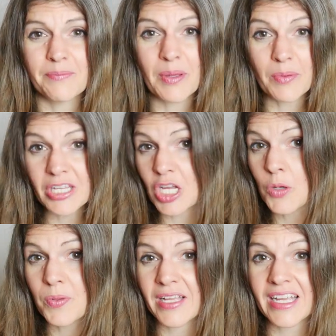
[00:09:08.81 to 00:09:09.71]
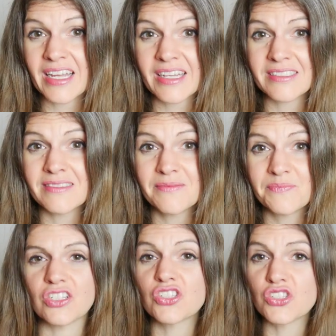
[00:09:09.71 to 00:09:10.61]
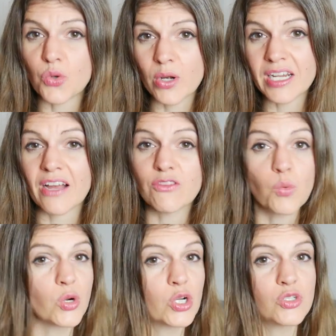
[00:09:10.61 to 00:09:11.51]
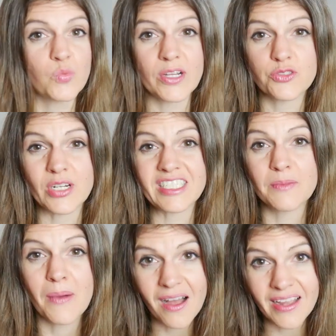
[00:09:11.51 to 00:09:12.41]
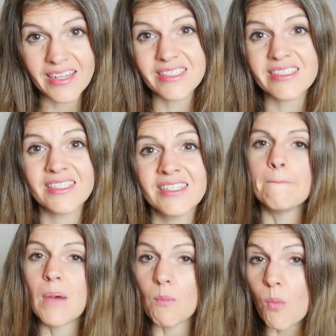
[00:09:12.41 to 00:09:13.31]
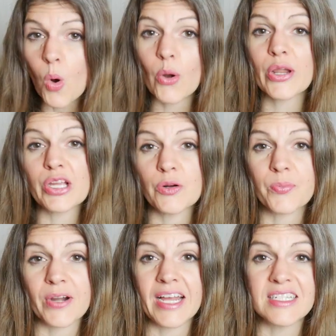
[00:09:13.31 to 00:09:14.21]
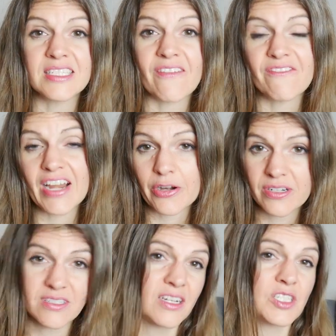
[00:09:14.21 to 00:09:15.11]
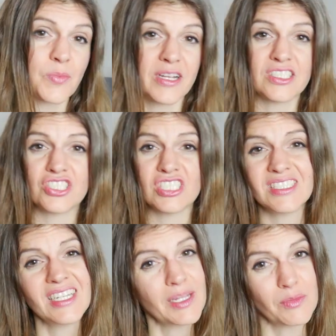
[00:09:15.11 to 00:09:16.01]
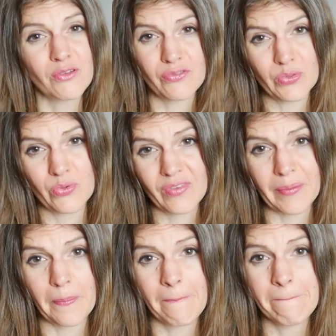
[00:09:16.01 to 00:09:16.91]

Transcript: Biblioplan, Story of the World, Well-Trained Mind, Memorial Press, Veritas Press, just to name a few of them.